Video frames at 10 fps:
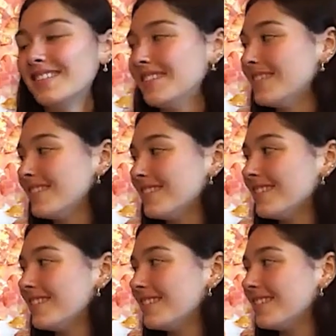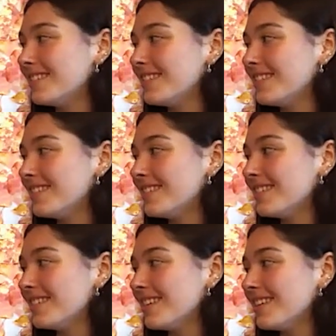
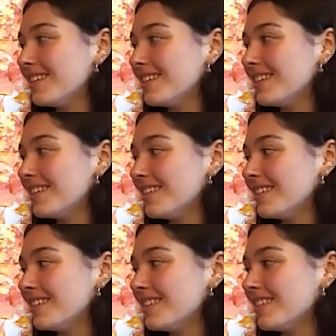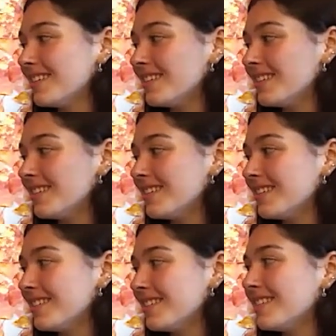
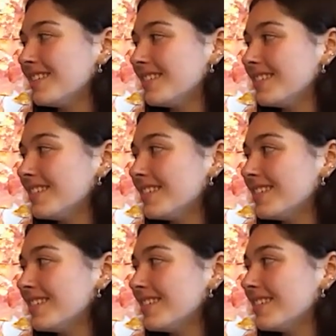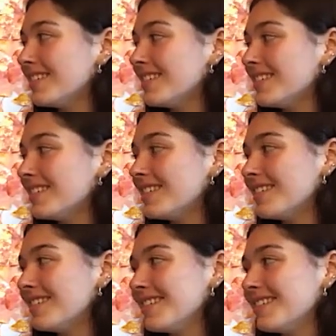[no speech]